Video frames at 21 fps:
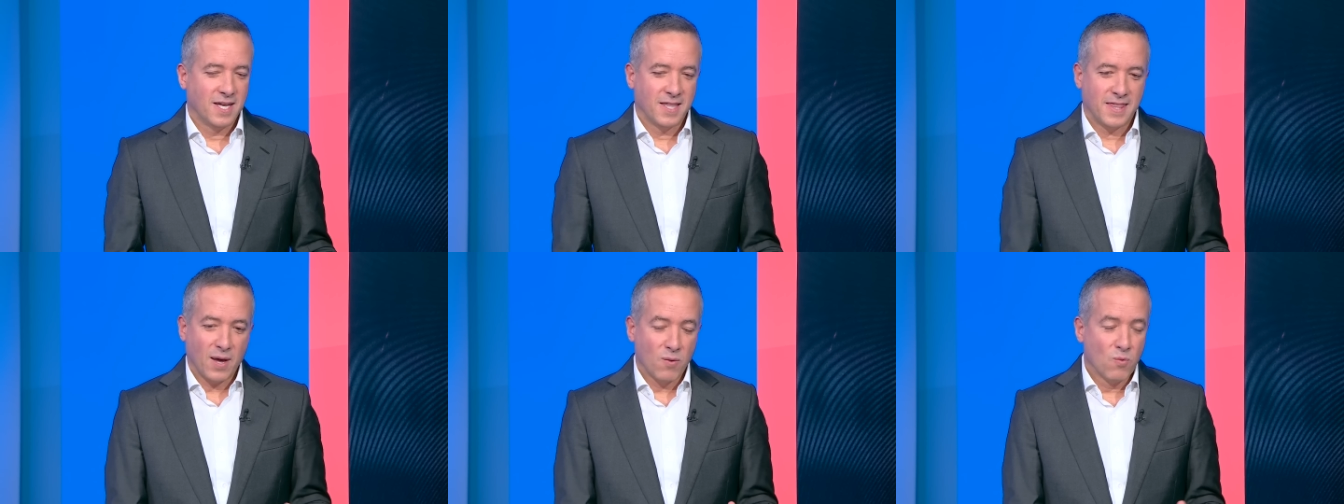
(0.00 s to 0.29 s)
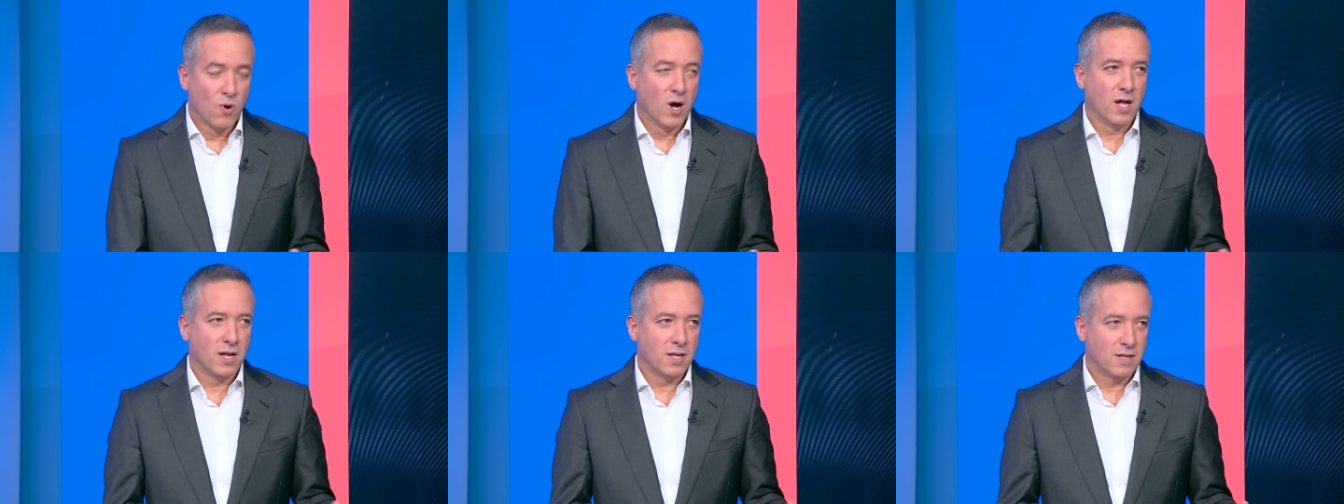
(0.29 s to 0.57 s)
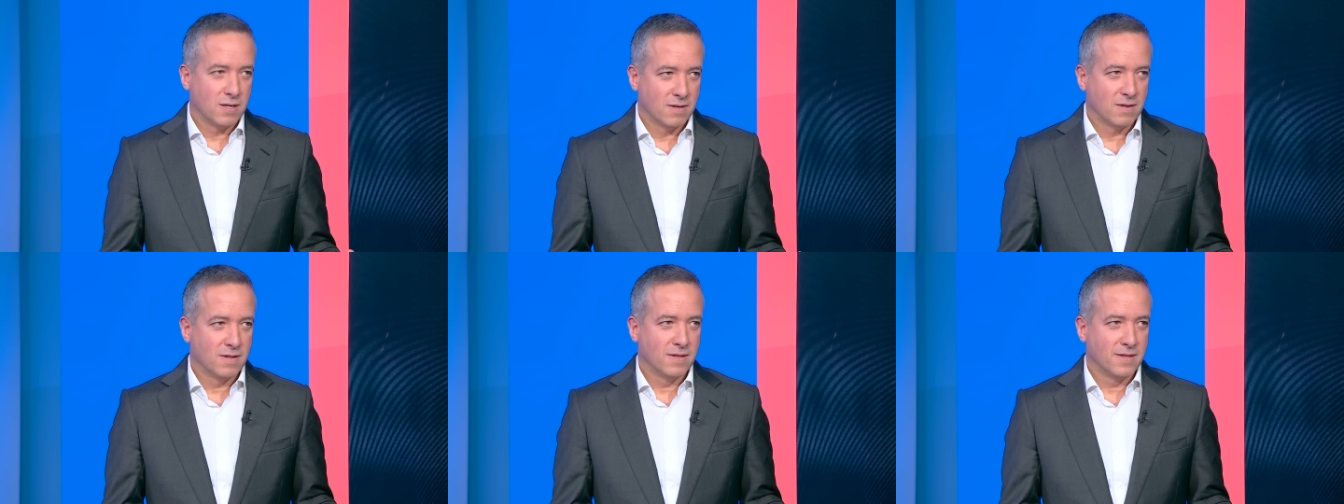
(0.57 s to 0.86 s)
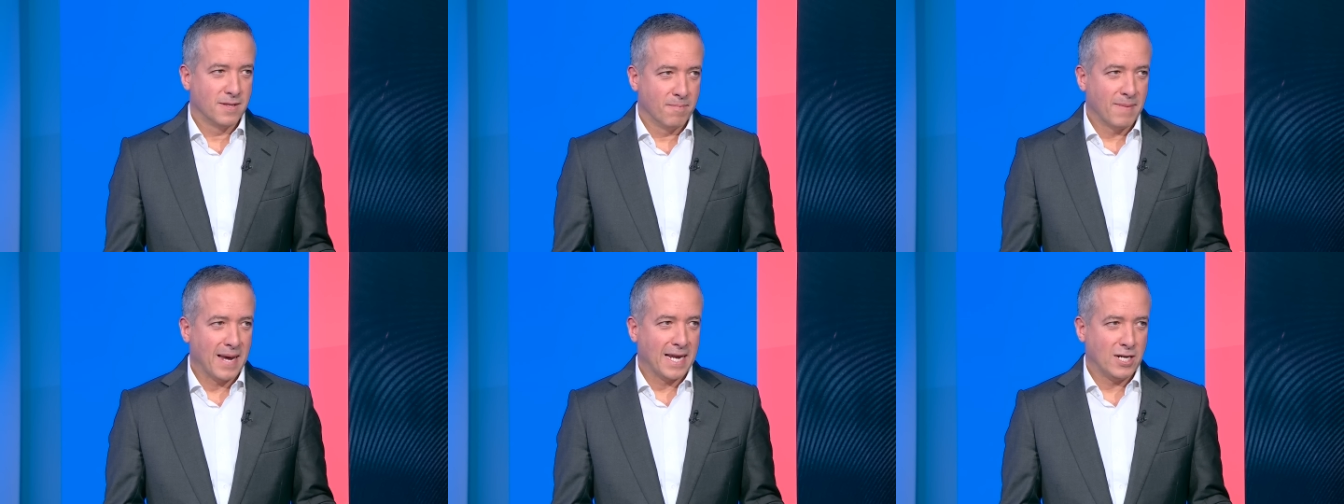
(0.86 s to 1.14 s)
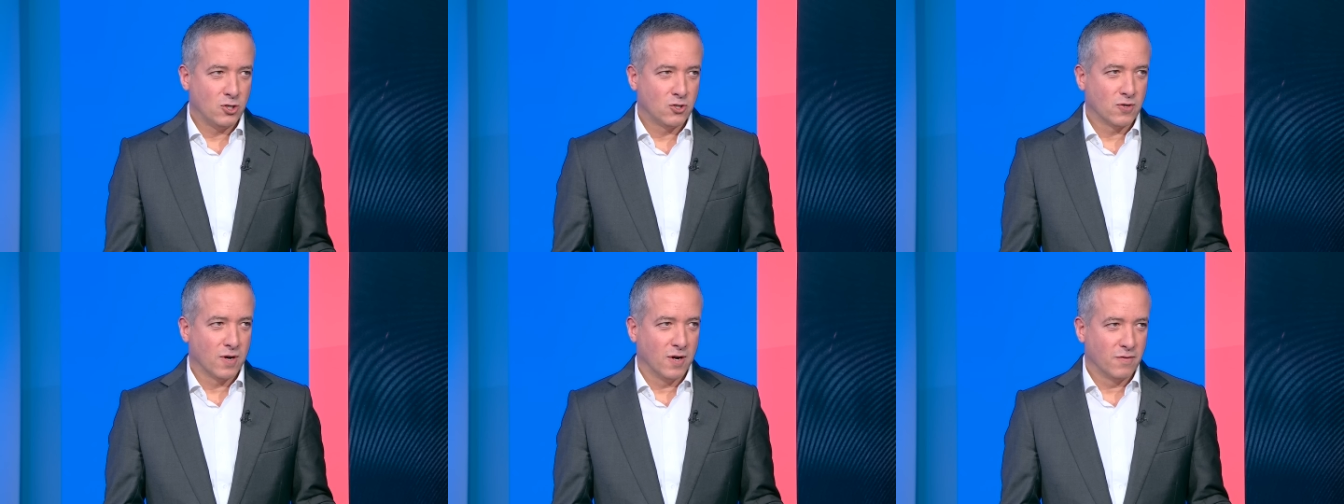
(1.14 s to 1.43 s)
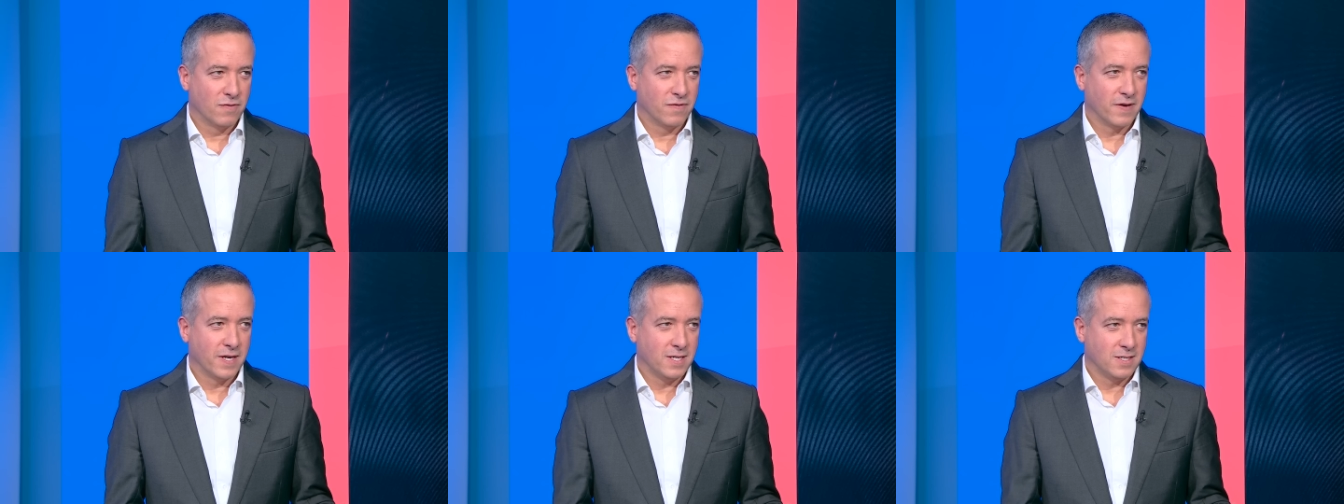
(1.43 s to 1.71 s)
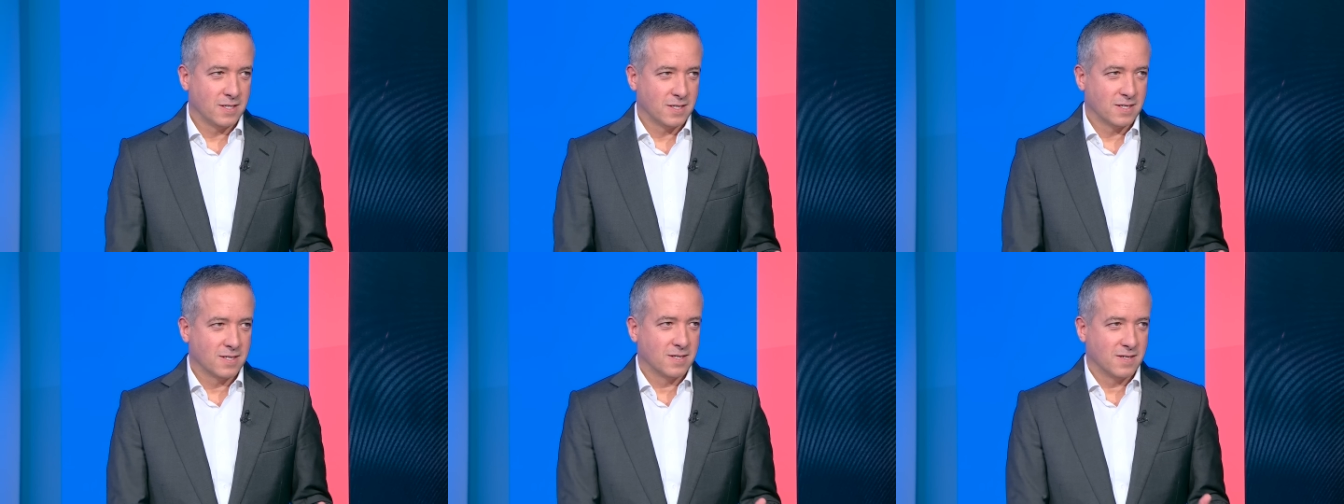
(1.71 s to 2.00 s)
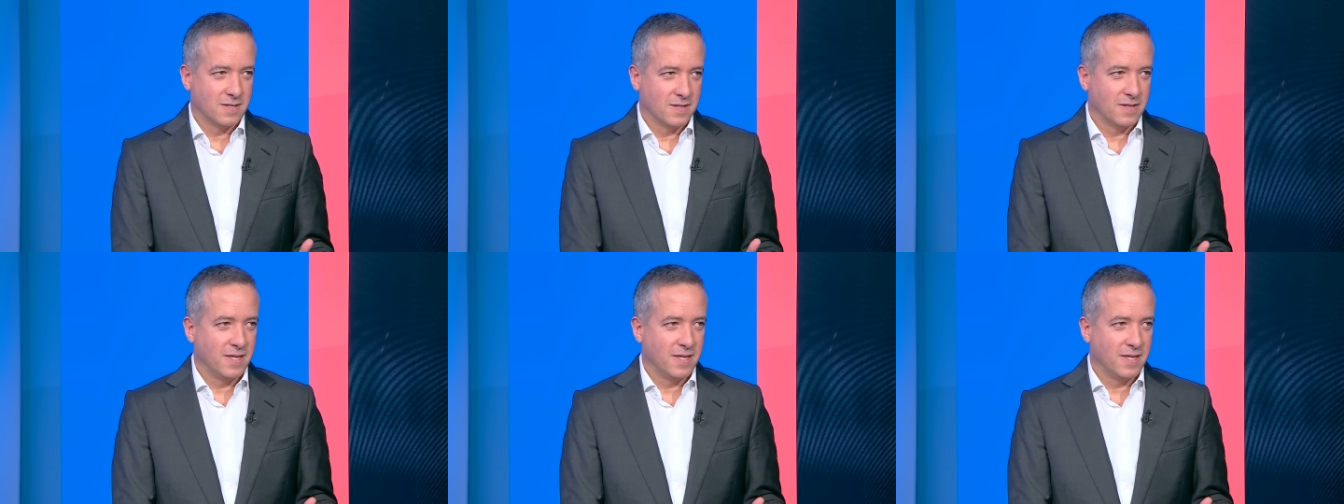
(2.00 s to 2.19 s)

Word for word: They weren't the main trophies,